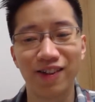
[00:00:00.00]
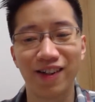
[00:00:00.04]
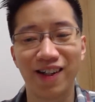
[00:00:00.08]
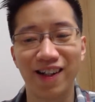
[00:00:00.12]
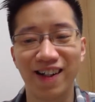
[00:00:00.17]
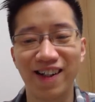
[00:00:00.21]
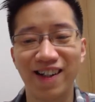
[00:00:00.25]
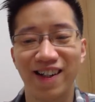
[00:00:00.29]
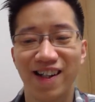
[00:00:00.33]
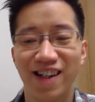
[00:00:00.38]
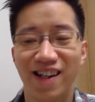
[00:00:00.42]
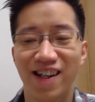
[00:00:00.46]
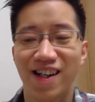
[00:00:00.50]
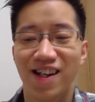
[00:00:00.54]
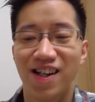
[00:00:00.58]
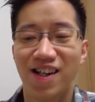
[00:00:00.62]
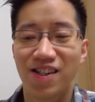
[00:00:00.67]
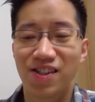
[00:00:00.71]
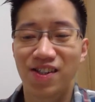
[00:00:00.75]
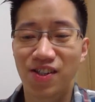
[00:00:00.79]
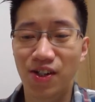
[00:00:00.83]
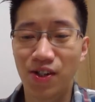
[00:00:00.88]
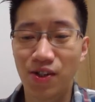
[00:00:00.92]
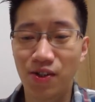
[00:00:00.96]
Okay,
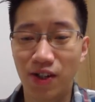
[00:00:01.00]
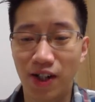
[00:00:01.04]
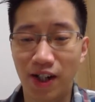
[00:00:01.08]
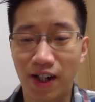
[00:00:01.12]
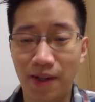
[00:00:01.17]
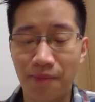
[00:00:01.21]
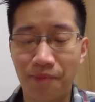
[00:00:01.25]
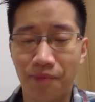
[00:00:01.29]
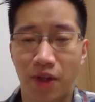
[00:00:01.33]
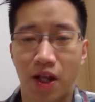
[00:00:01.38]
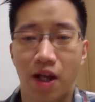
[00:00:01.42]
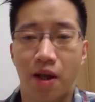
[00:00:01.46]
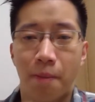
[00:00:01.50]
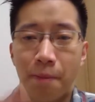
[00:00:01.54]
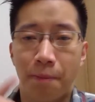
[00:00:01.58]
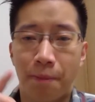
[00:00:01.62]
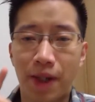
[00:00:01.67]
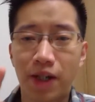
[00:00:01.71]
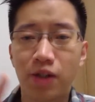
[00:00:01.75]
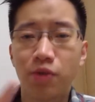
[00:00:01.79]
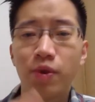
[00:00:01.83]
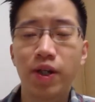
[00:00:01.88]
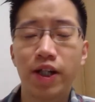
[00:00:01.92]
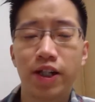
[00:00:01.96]
so
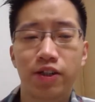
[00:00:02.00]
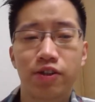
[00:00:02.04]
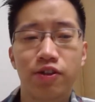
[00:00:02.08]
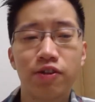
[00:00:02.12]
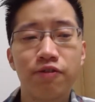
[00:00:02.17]
by the way,